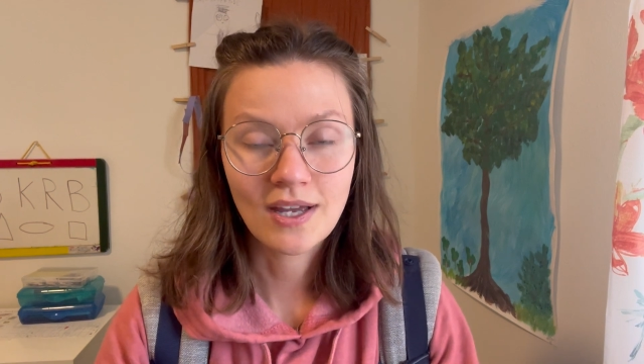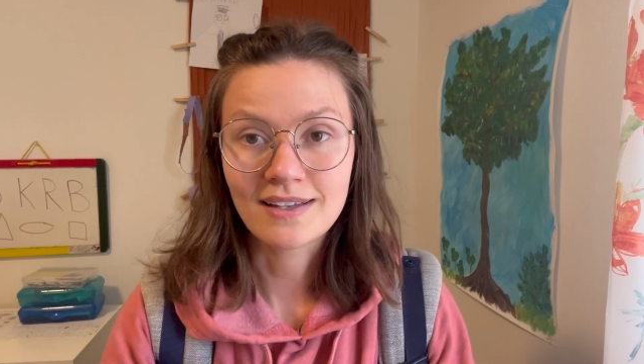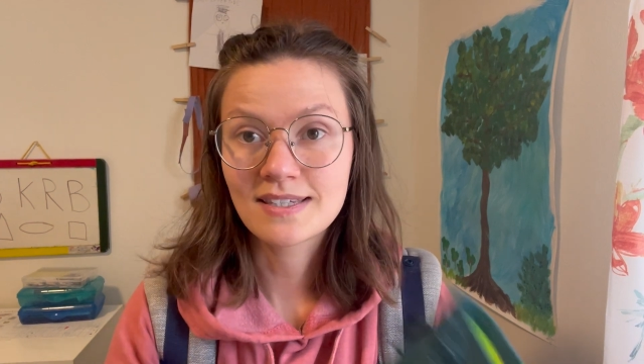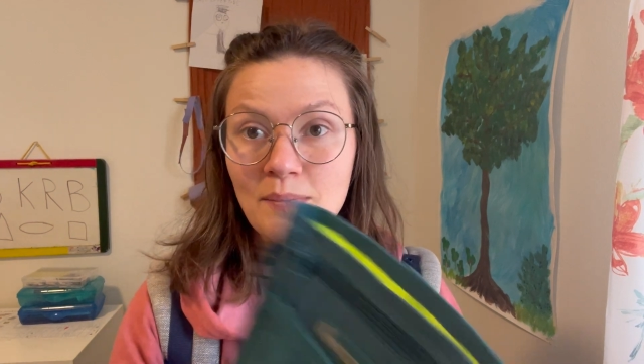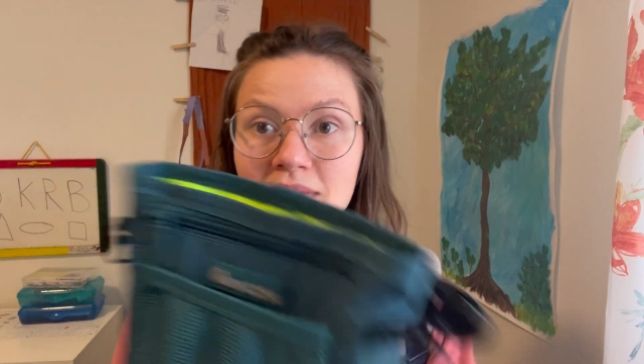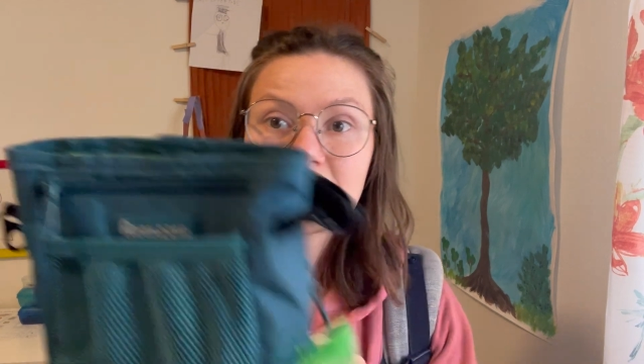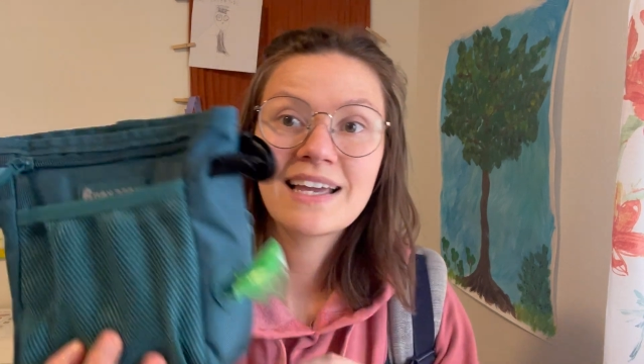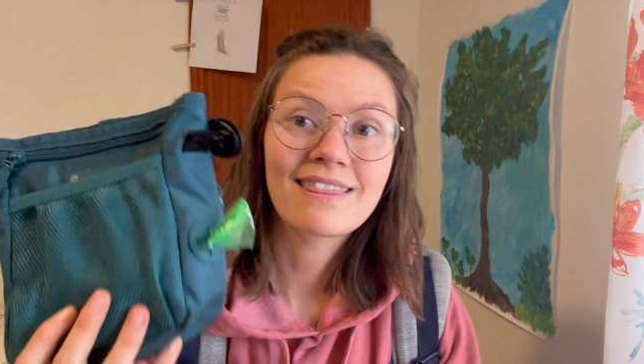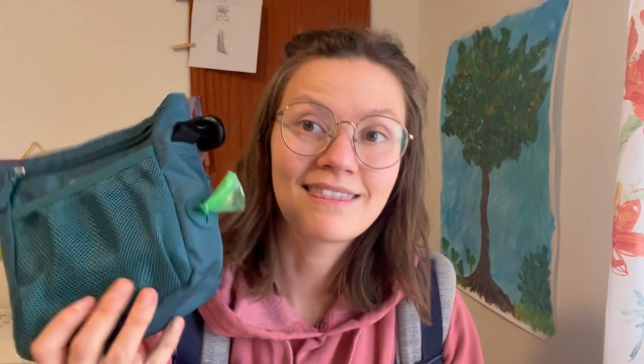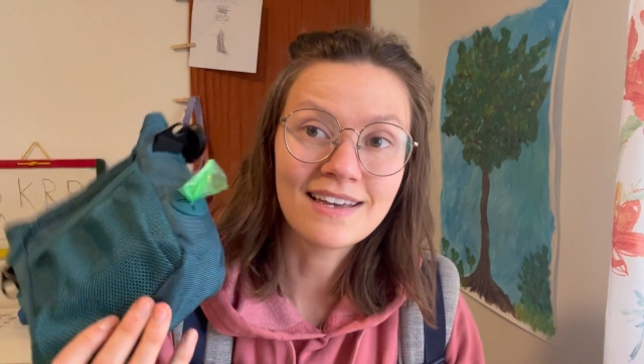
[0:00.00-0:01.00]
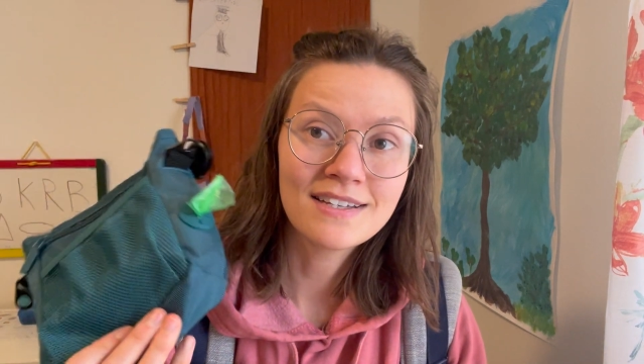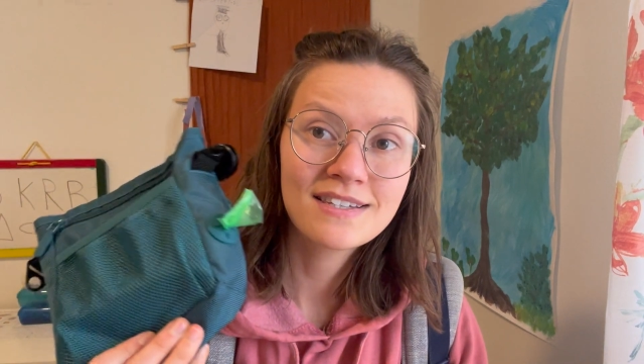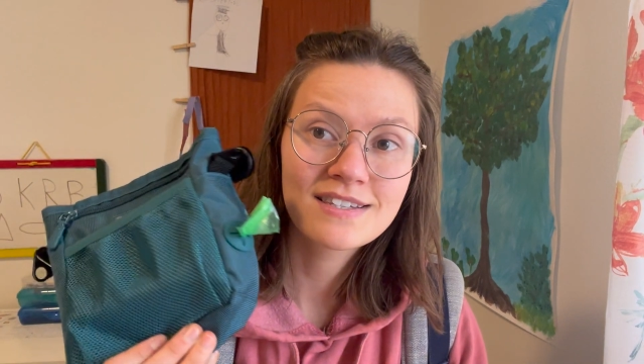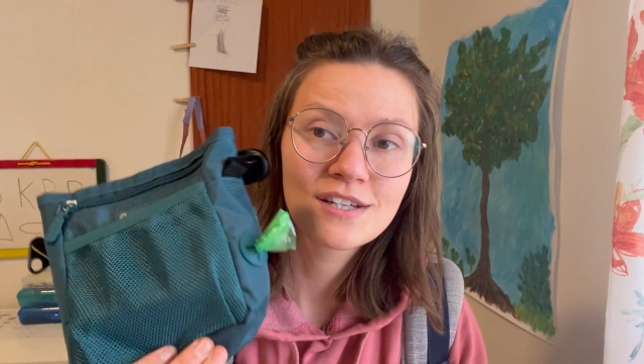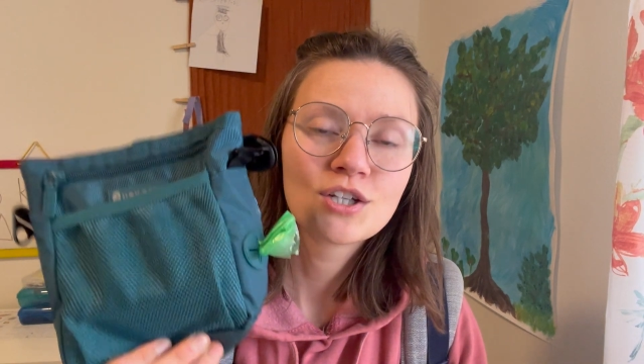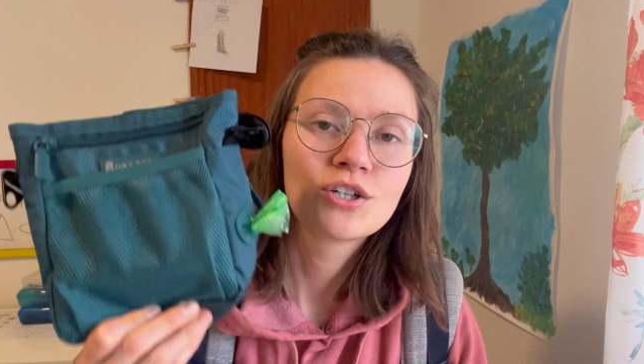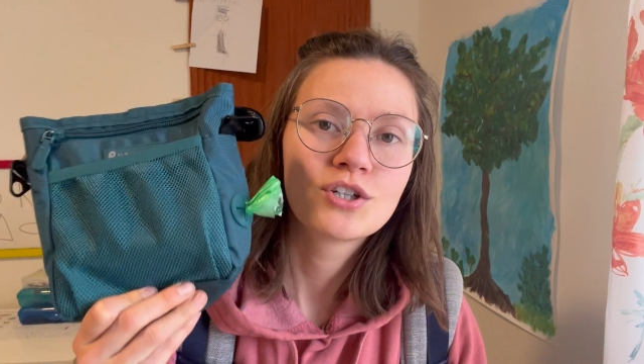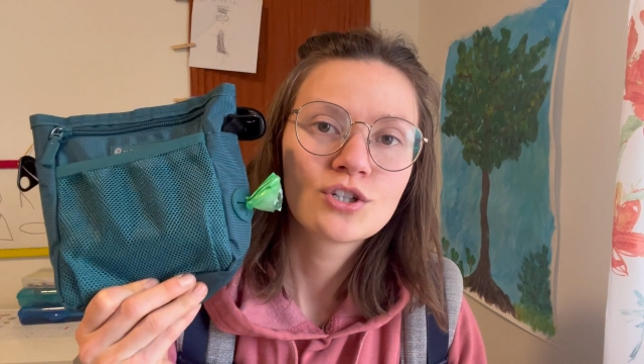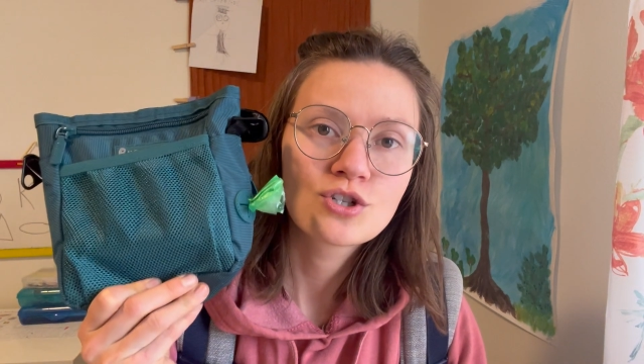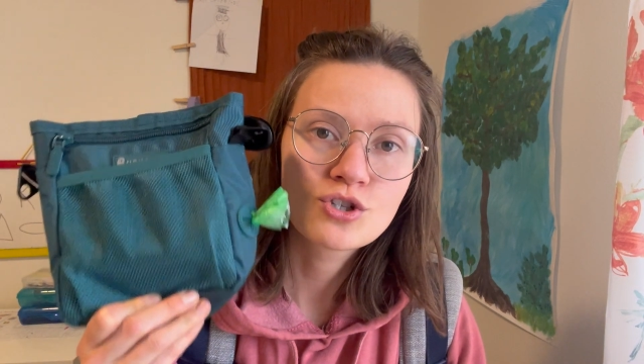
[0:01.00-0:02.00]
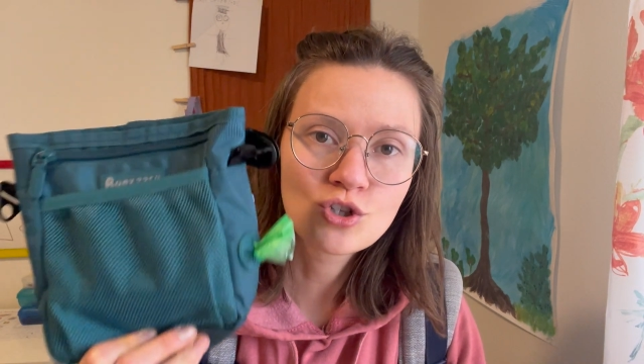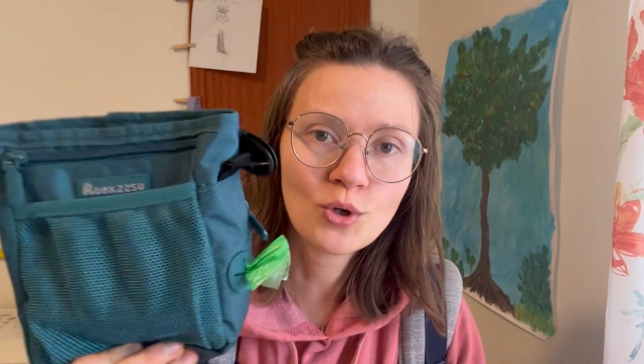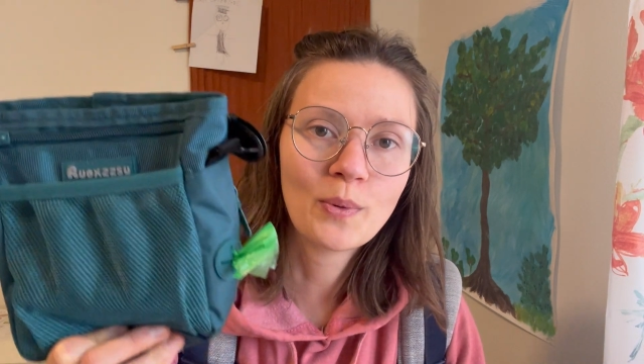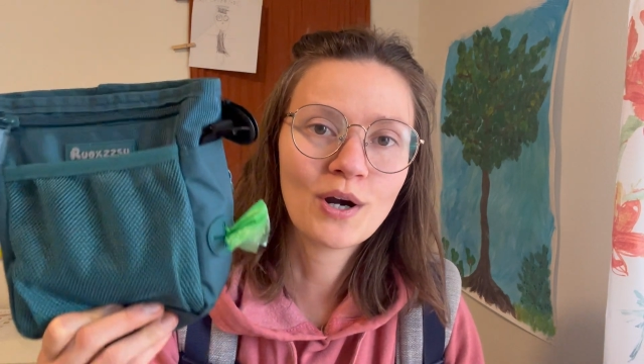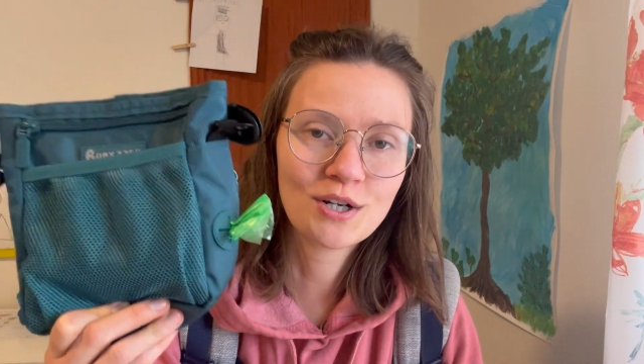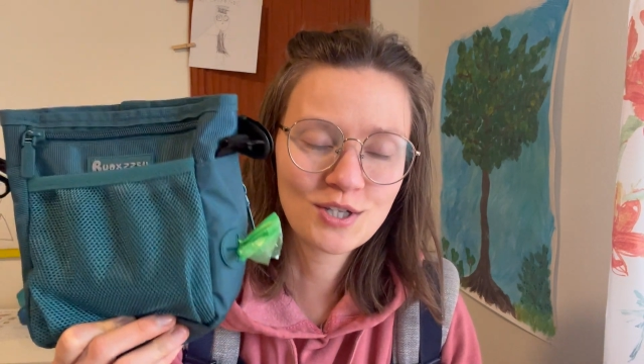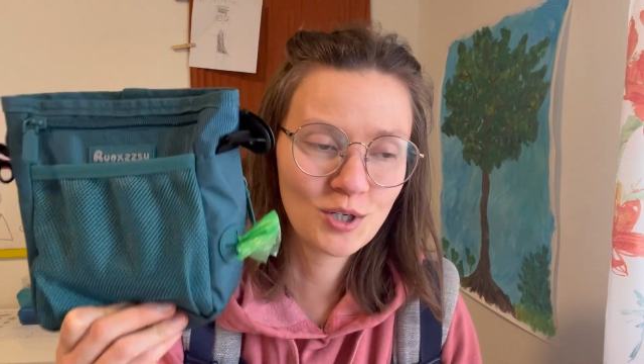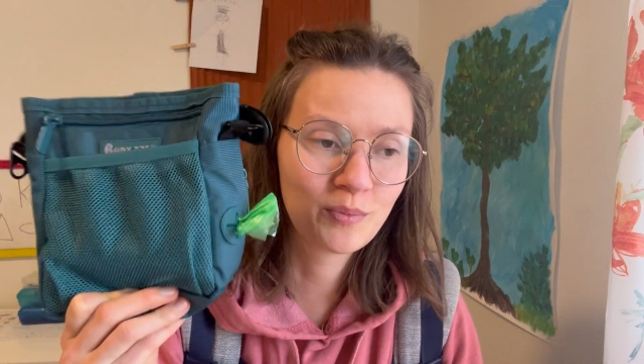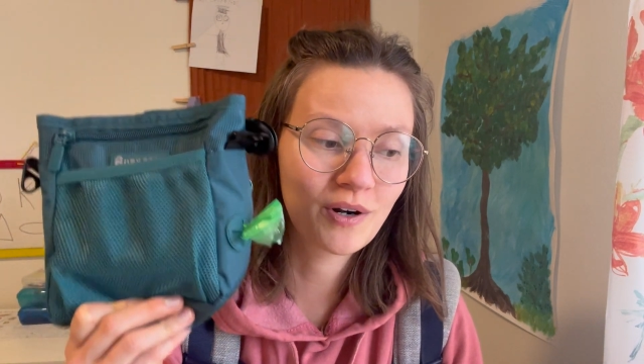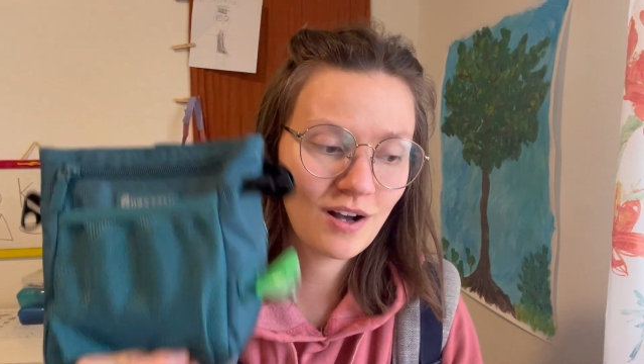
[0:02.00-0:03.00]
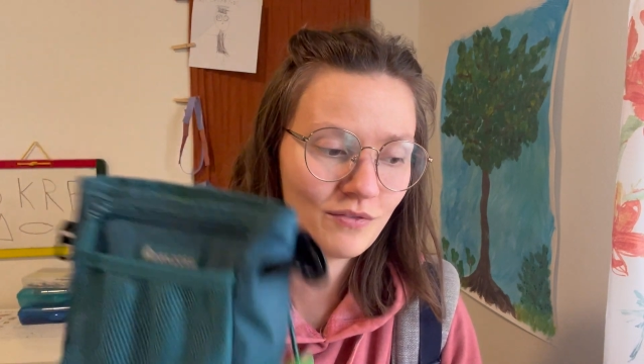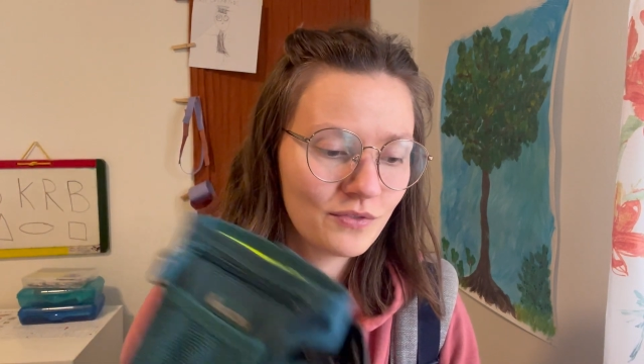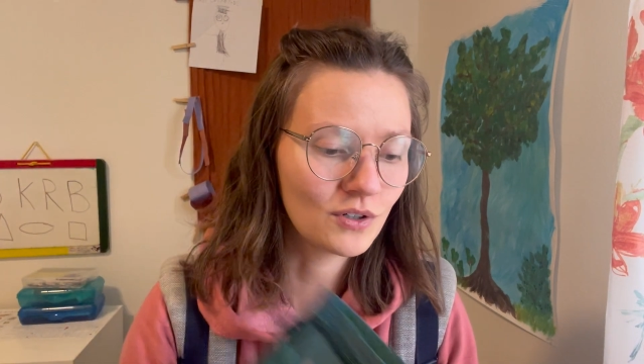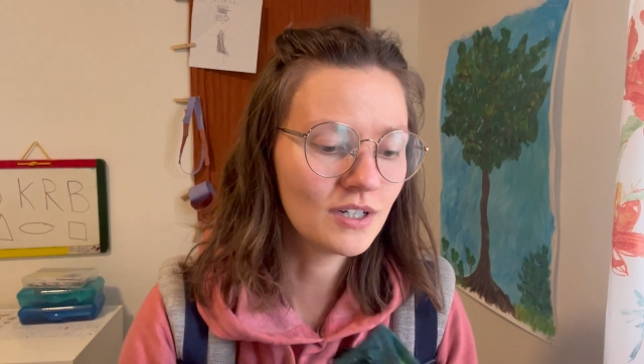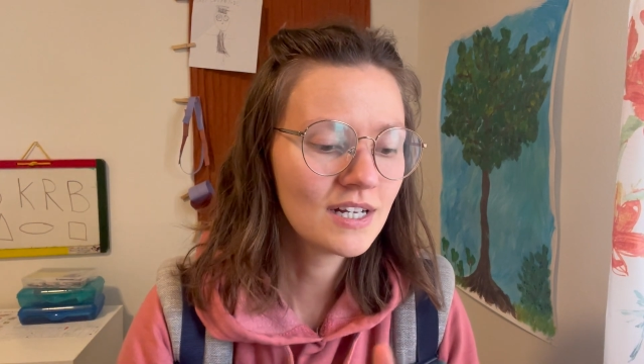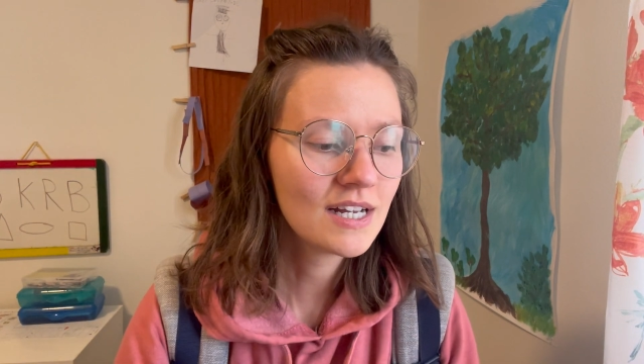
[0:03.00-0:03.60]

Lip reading: yeah, something like this, super, super helpful.